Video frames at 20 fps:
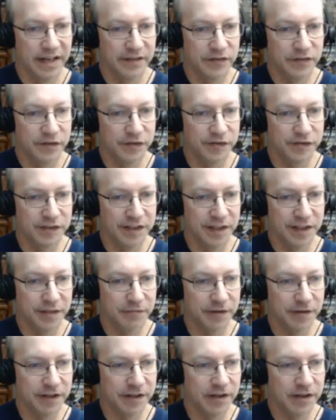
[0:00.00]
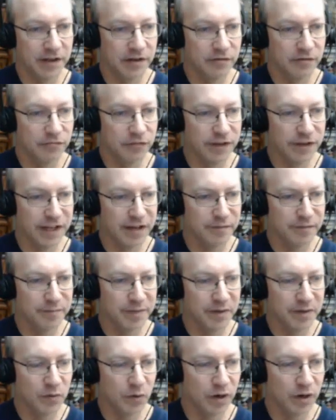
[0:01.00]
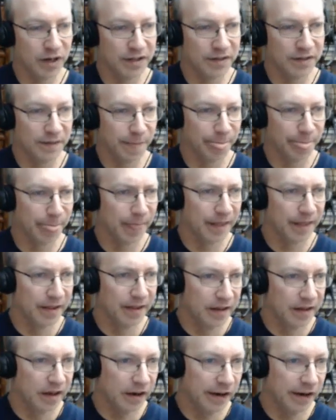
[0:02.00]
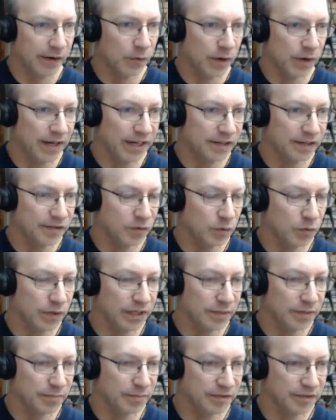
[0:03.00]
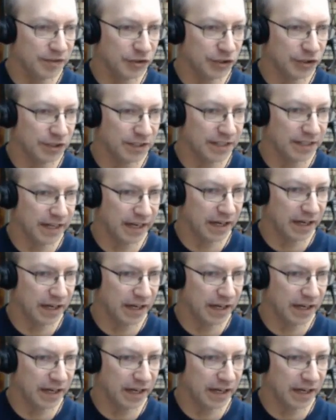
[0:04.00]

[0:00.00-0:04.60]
After c3, rook fb1. All right, white has a winning position